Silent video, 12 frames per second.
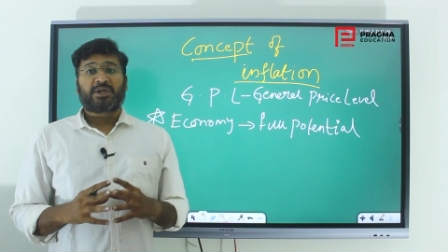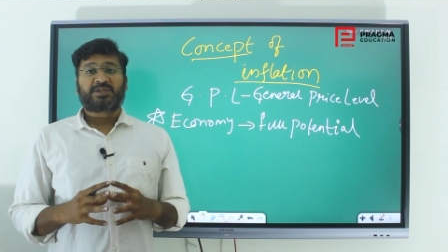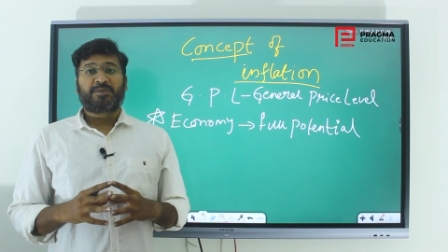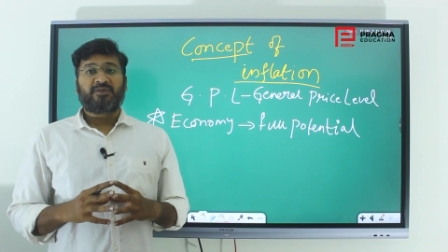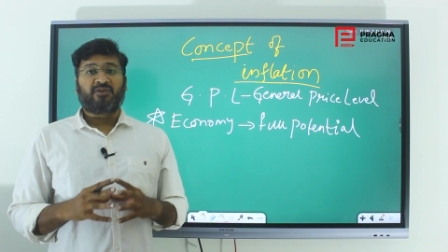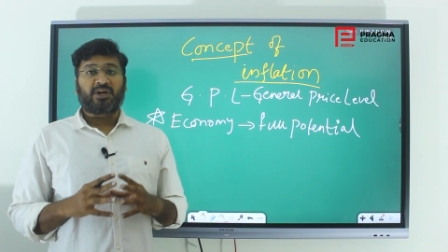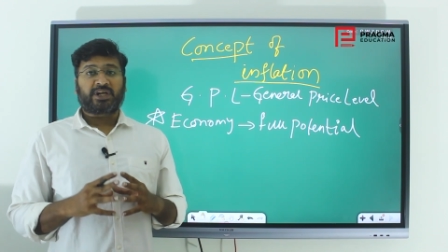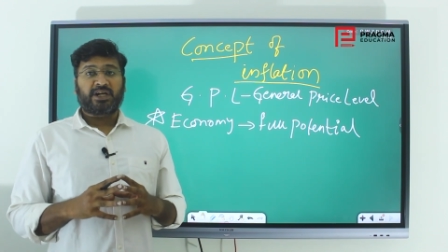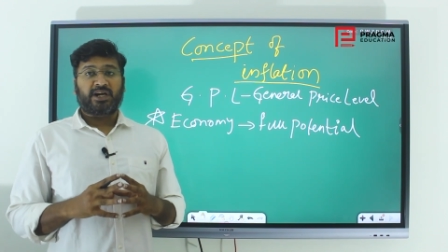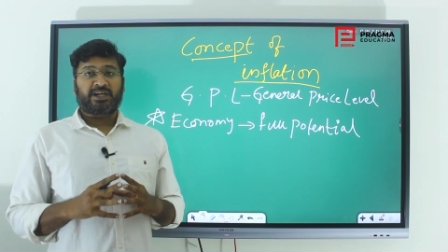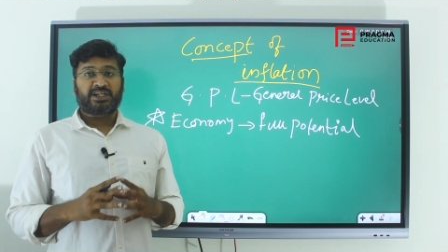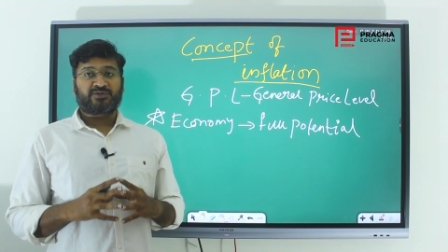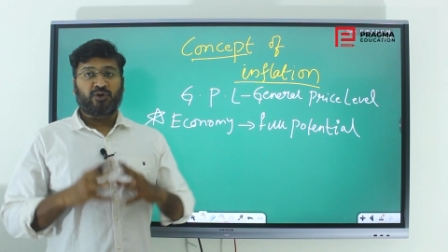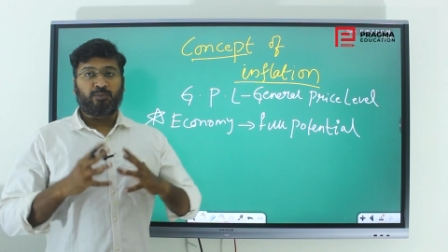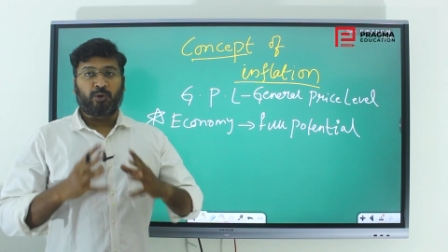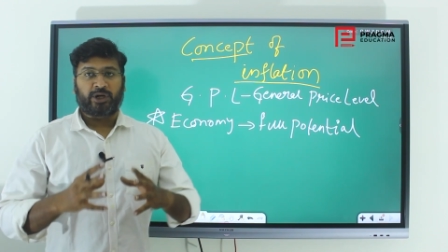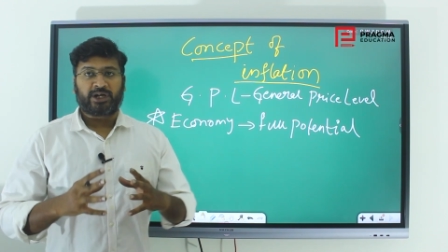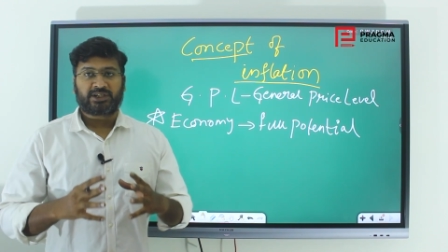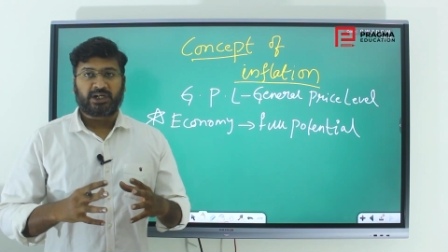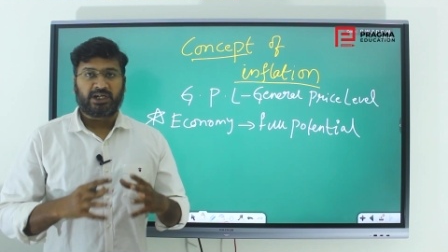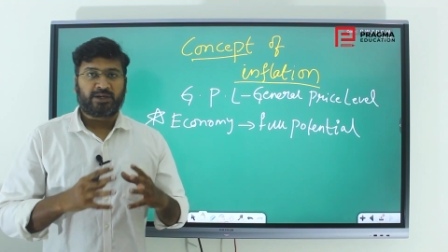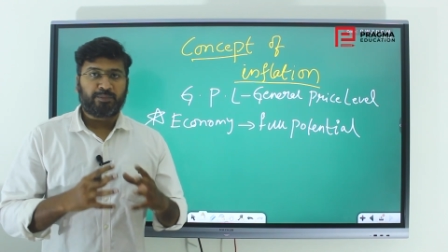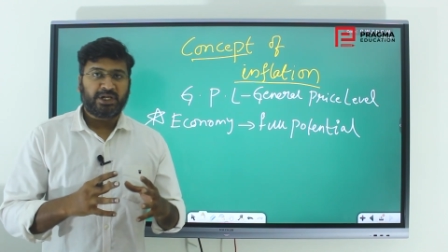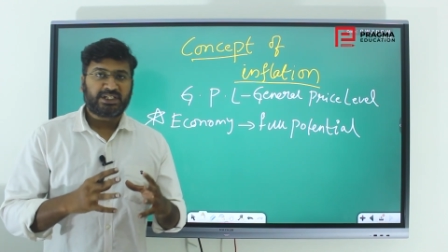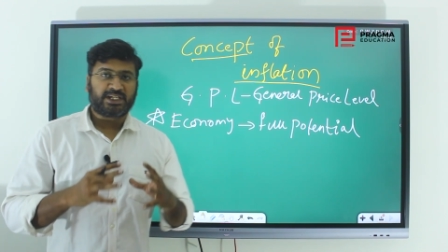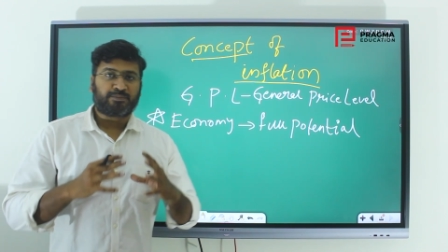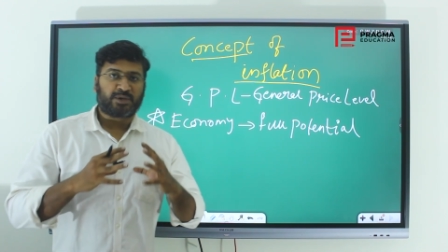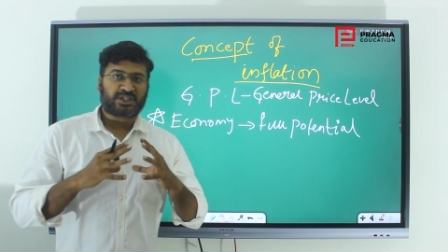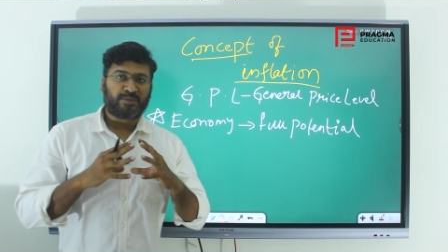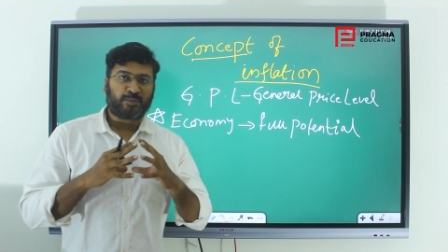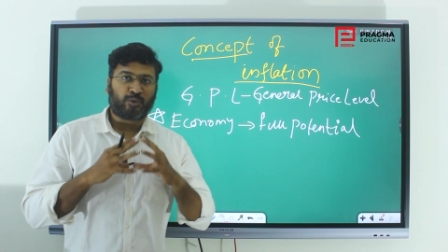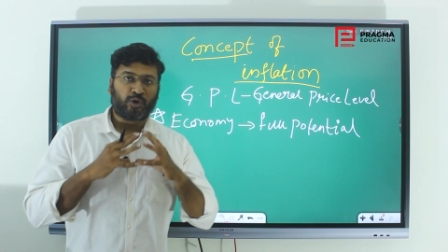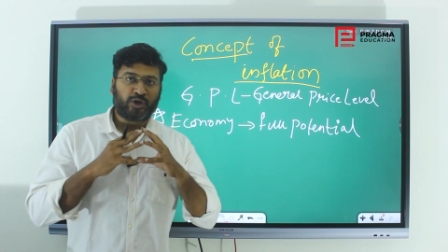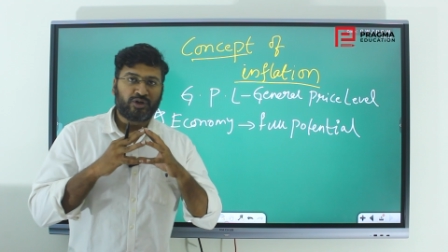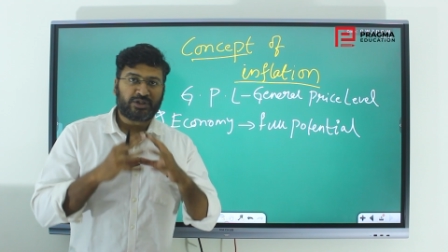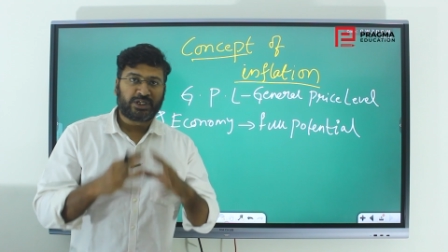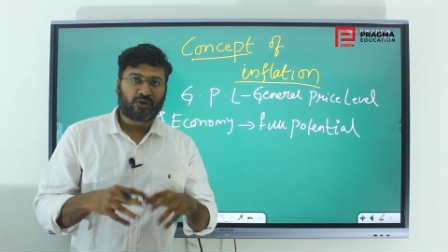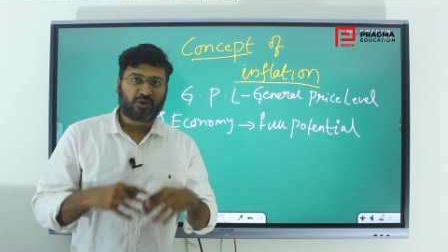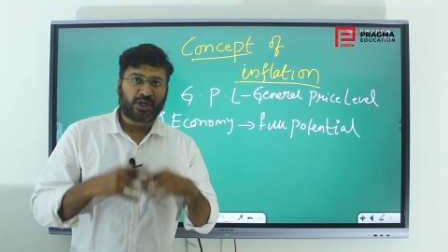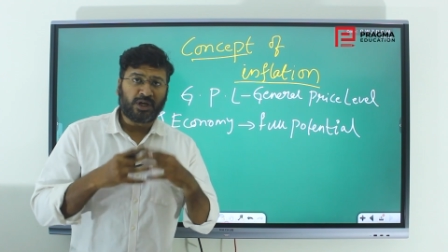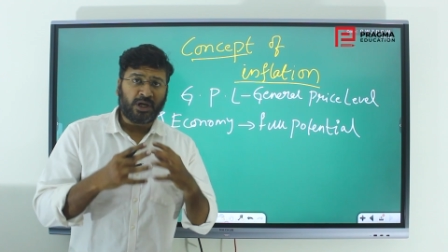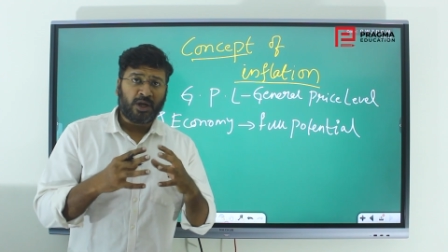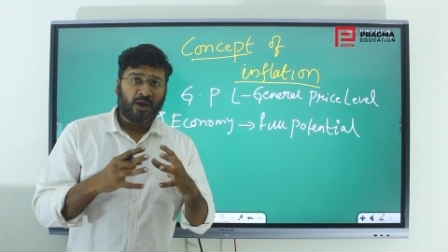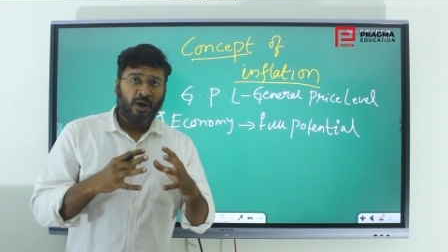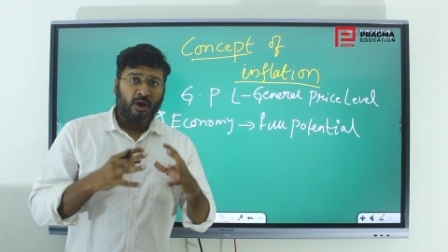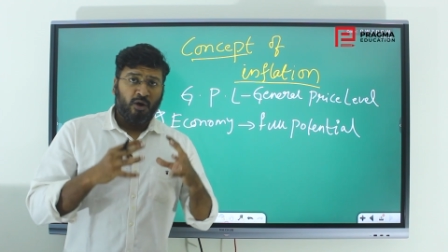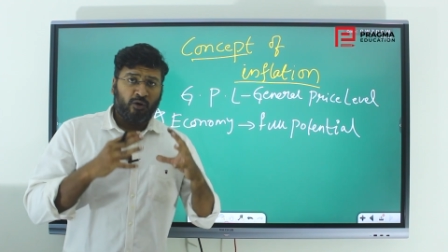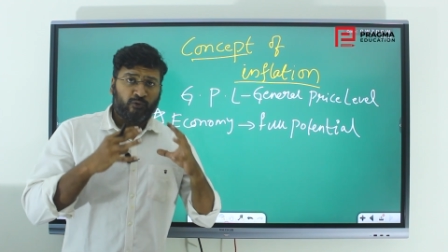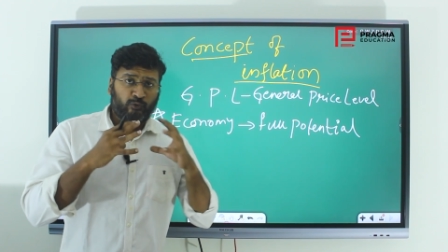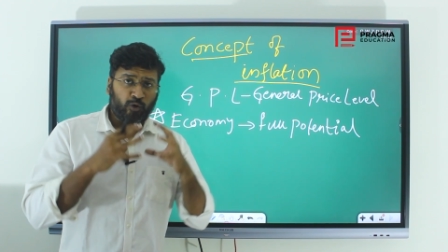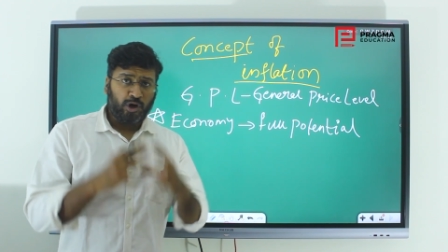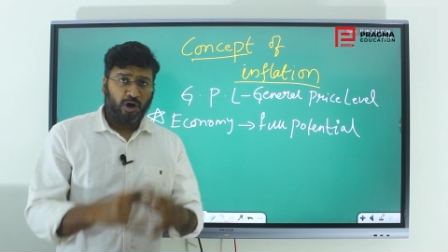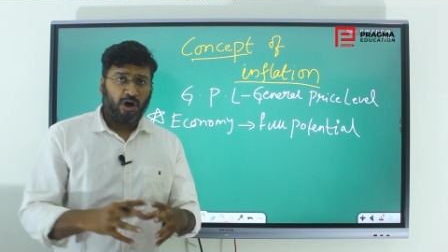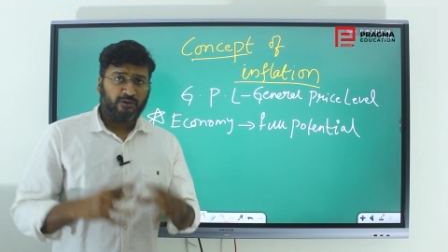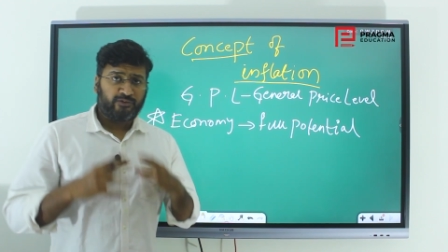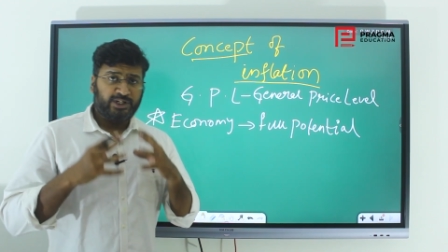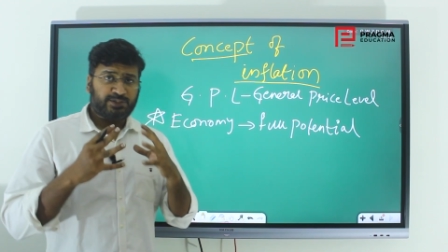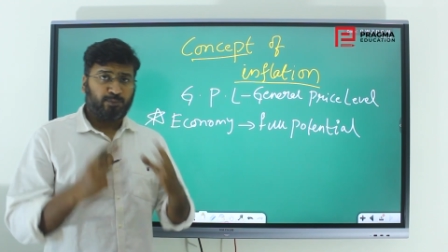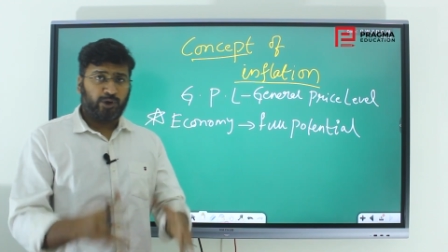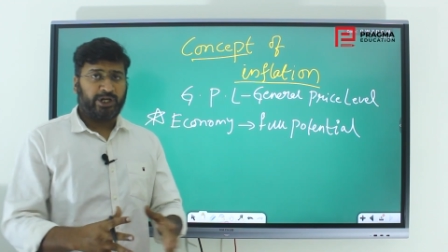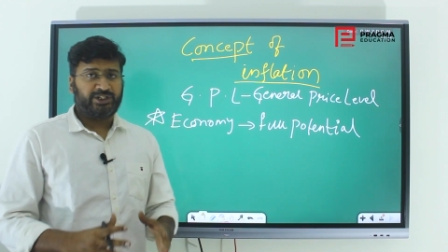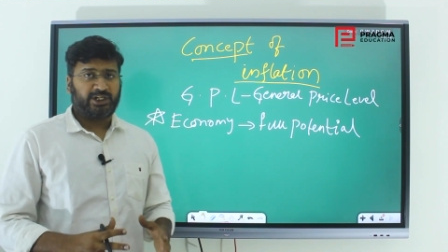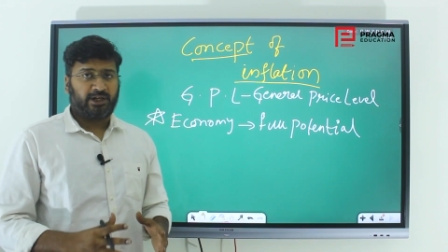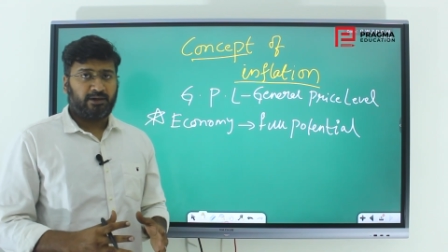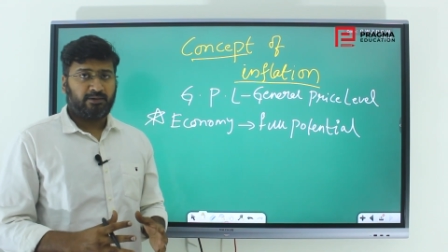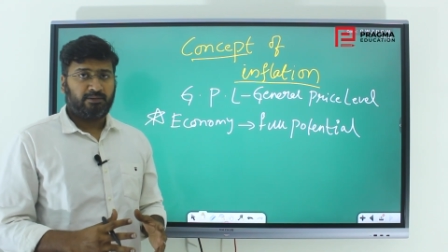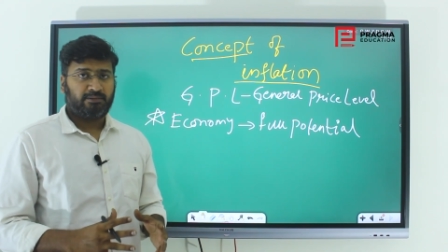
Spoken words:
must be working at its full potential. It means it must be producing to the full of its potential.